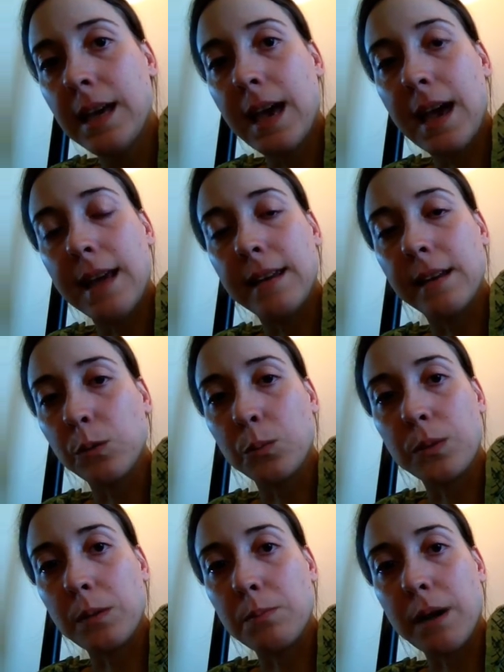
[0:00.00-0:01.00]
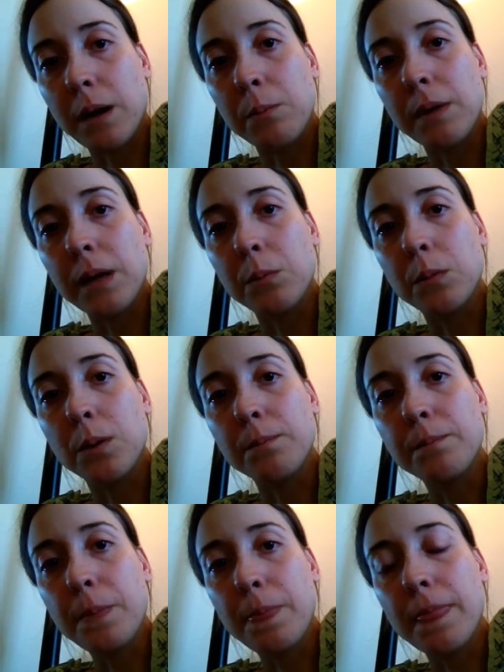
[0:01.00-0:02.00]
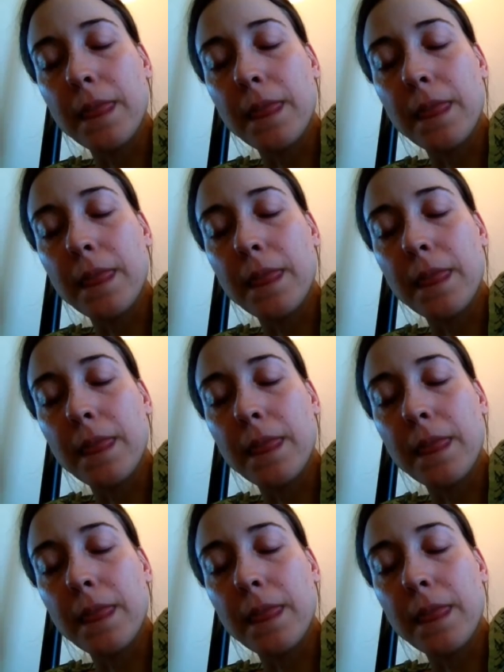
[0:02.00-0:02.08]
And it'll be bare minimum.